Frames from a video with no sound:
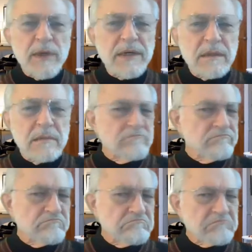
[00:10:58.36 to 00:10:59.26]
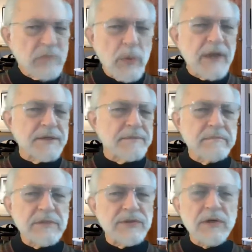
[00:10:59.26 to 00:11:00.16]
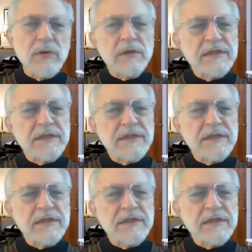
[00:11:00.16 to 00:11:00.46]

when do you go on